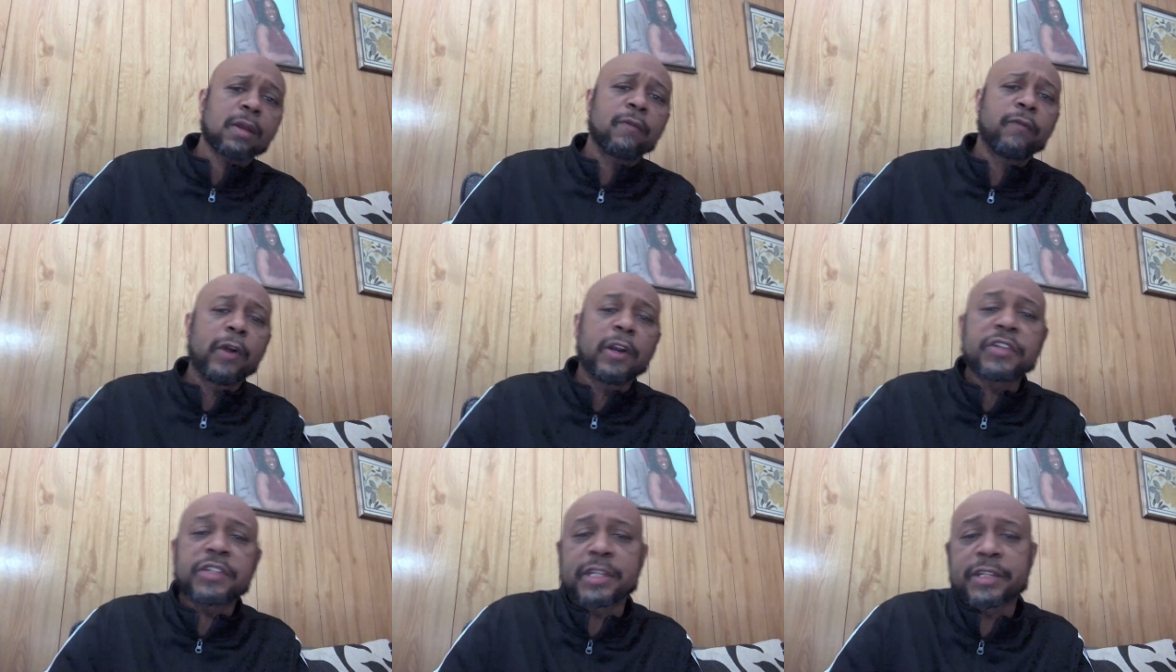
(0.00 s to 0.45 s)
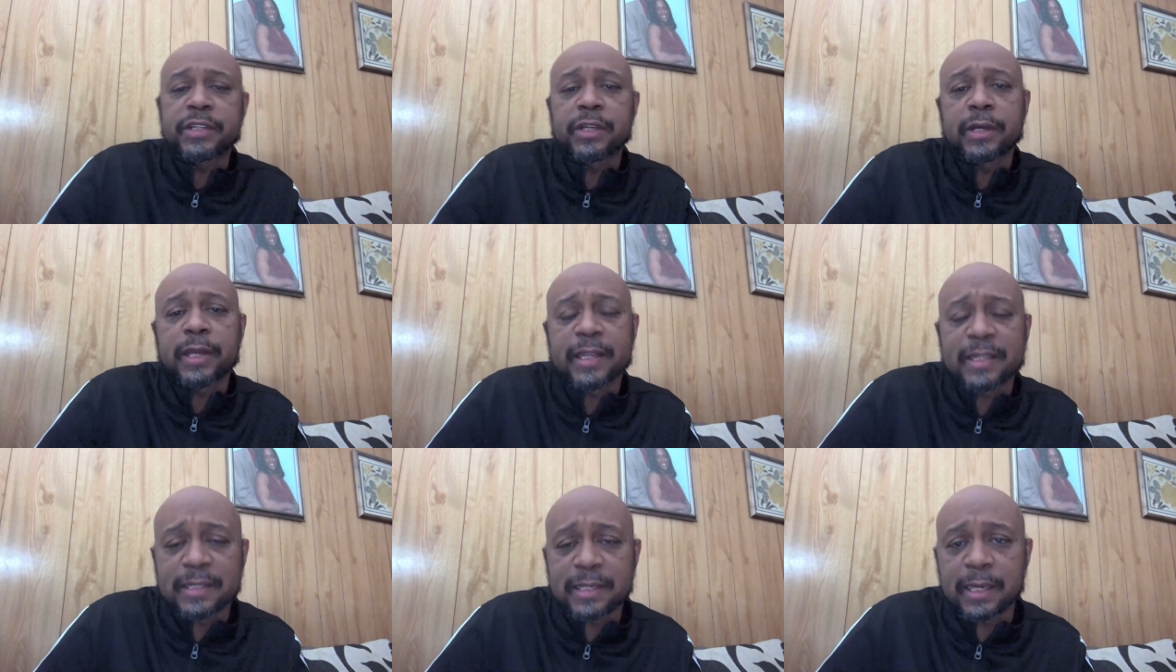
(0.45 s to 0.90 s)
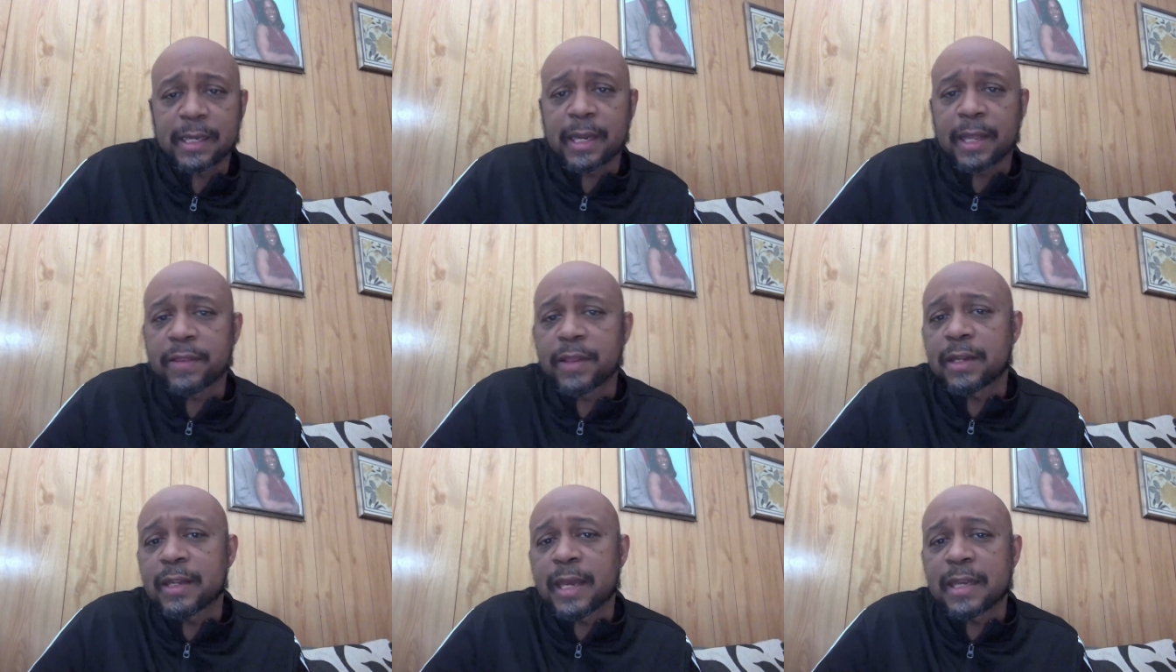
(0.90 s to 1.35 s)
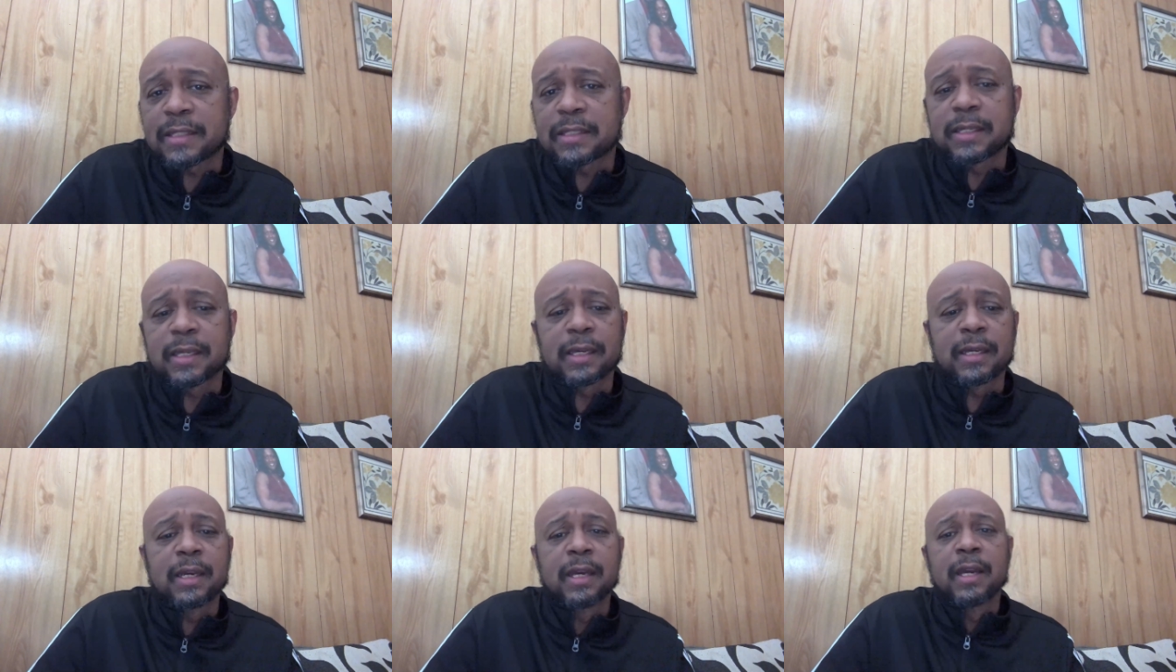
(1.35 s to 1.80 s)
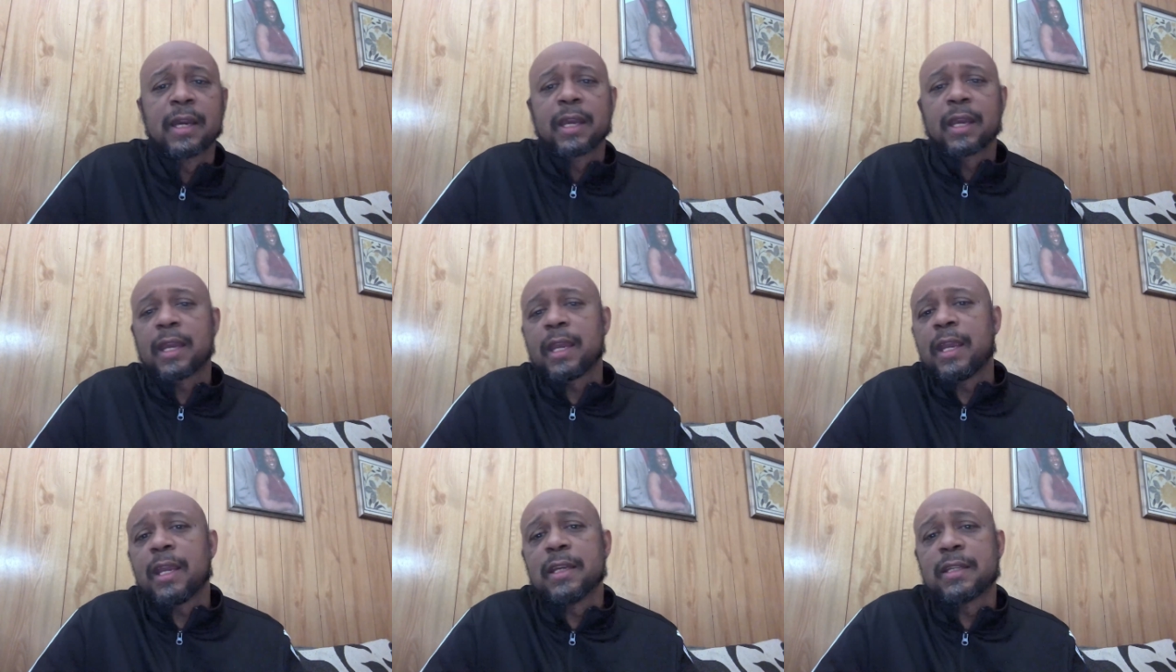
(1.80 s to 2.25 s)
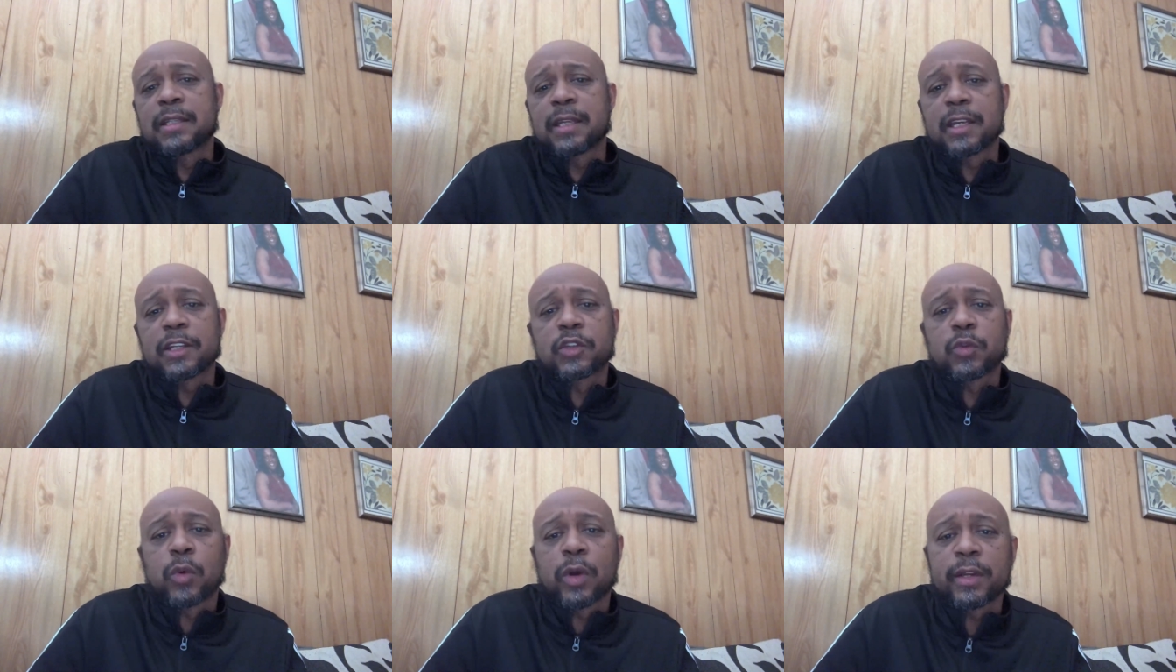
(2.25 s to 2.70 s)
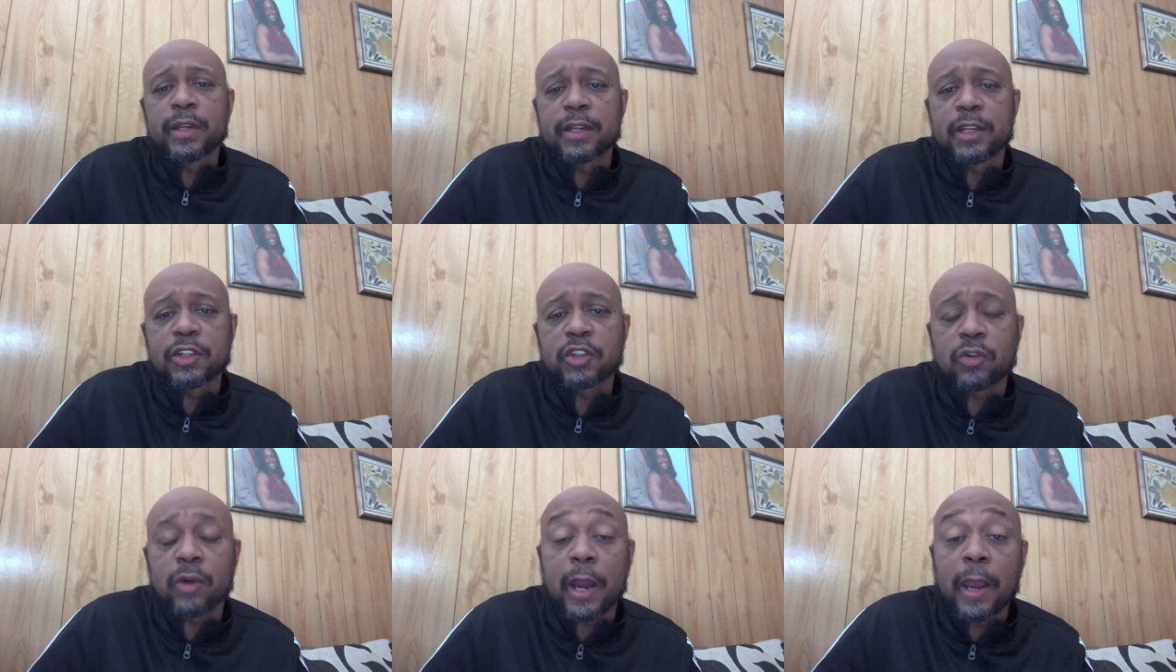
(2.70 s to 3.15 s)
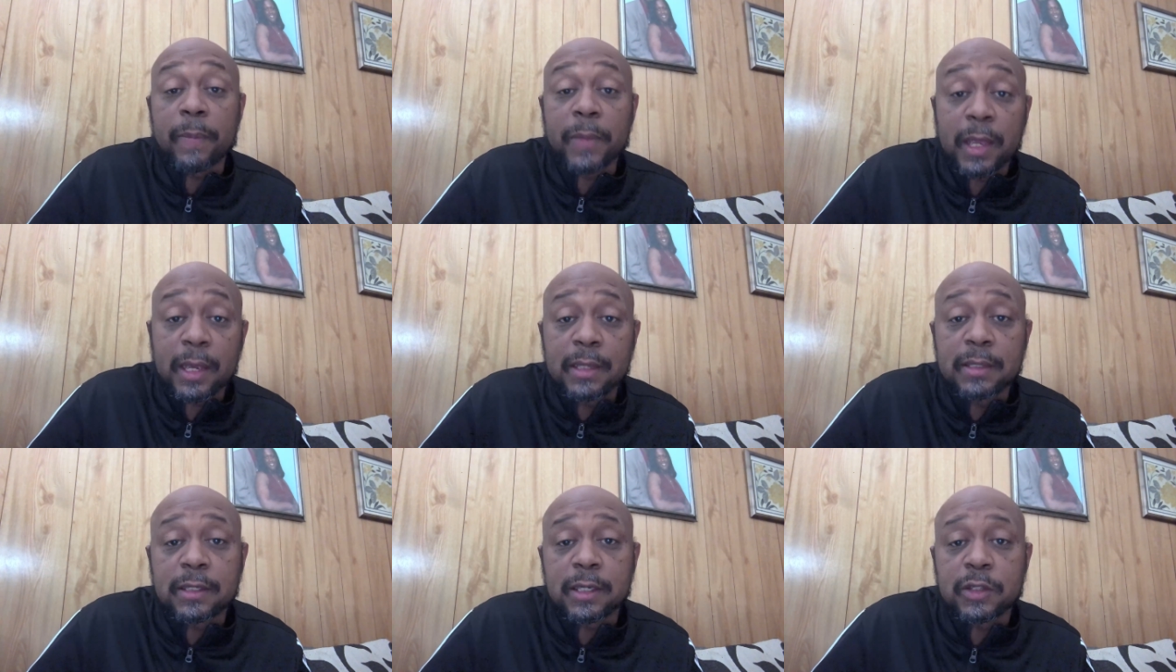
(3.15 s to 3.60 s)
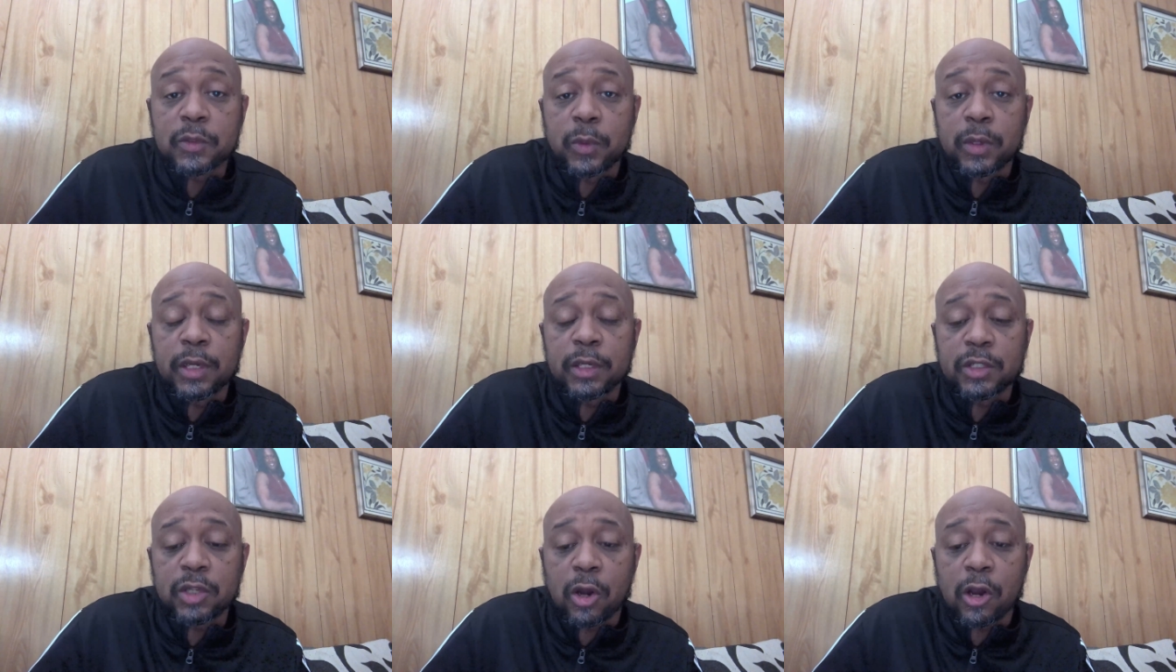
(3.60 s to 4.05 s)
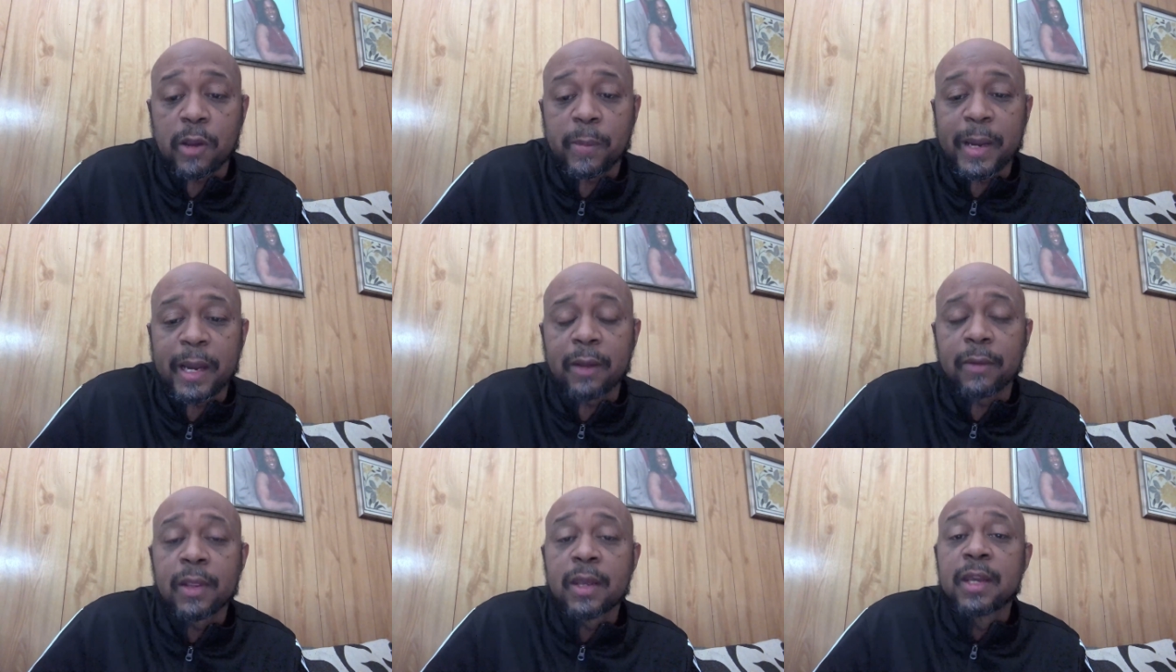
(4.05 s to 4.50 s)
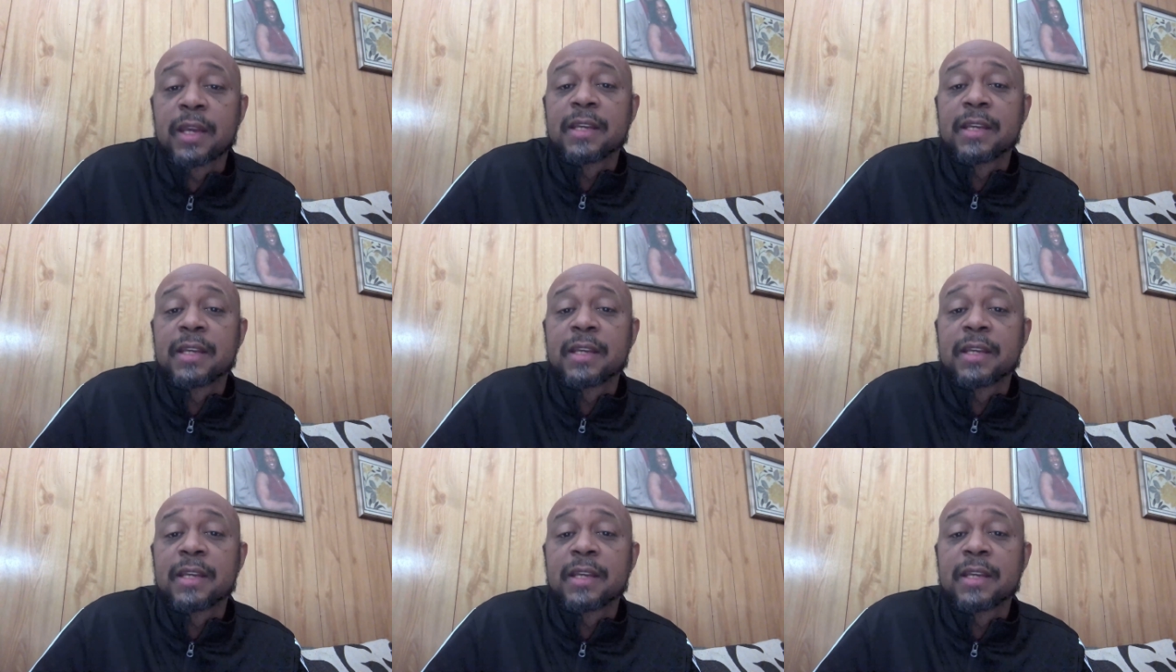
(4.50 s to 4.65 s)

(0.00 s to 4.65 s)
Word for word: First, let's look at sin. I think that's the easiest one to describe, the easiest one to talk about.